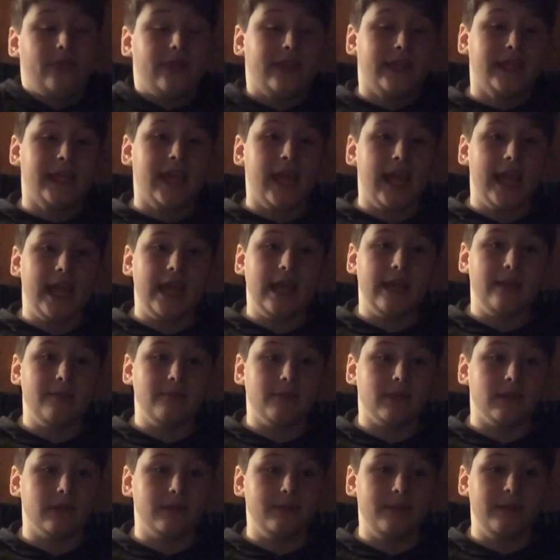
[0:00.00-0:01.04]
the
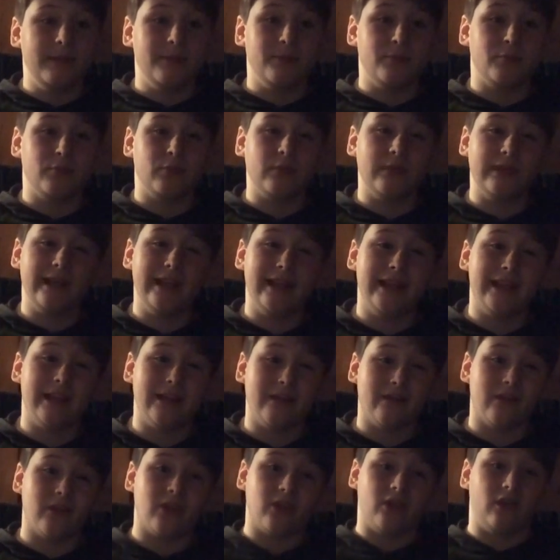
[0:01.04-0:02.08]
game can be pretty
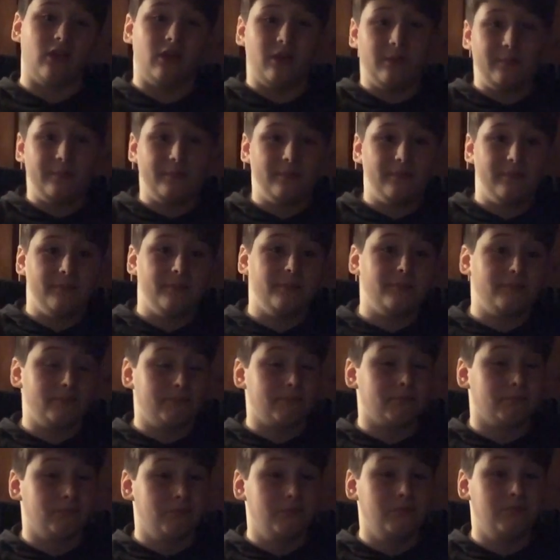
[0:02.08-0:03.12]
difficult.
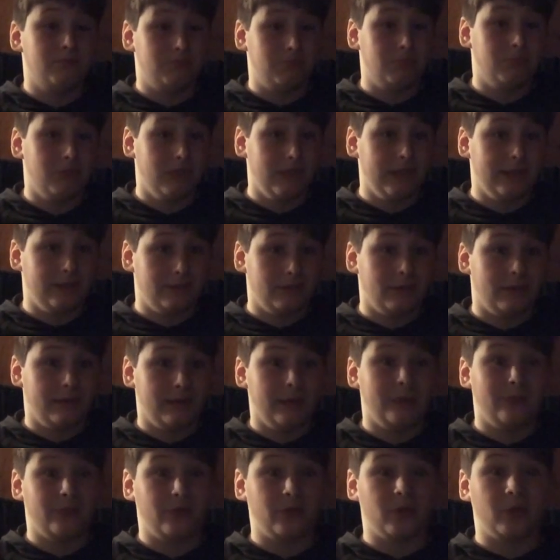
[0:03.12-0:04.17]
Pretty
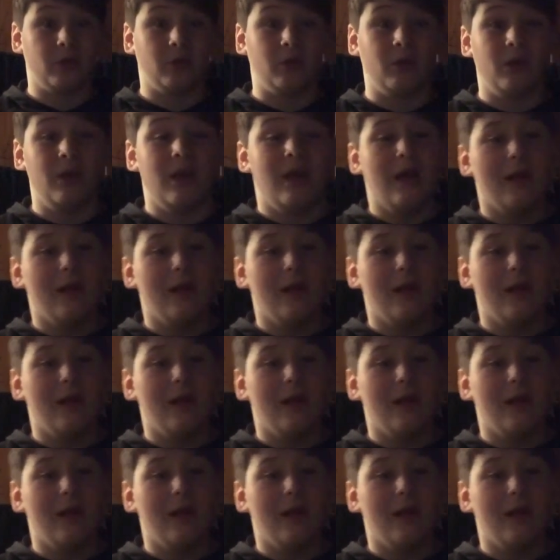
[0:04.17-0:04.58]
difficult.